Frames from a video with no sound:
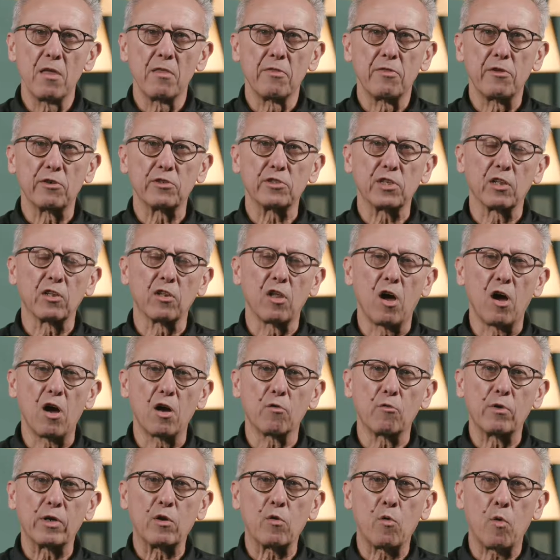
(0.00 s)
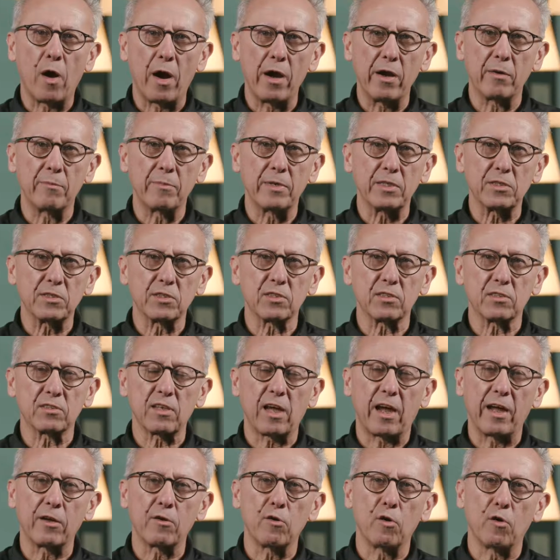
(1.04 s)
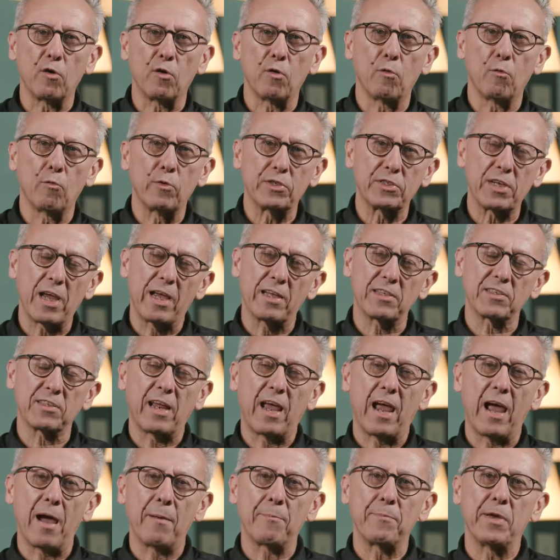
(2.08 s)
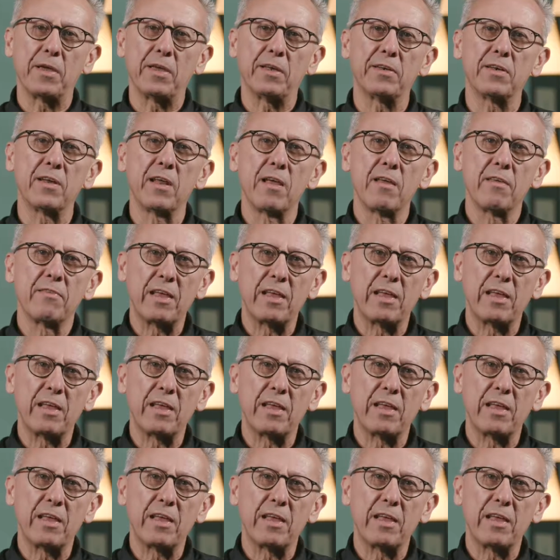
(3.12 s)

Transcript: There's a long requirements cycle which has to happen.